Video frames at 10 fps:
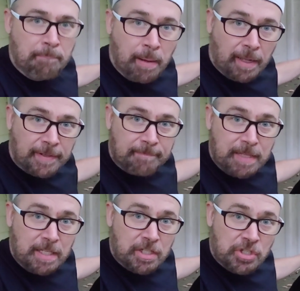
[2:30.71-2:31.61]
But
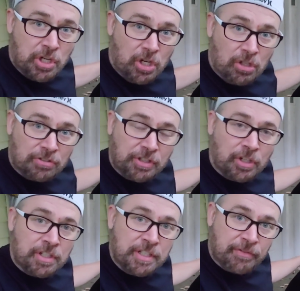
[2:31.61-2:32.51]
dogs
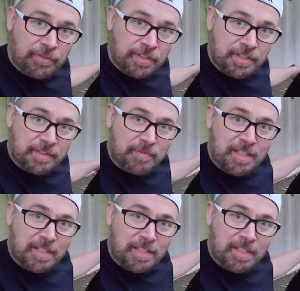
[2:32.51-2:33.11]
are different.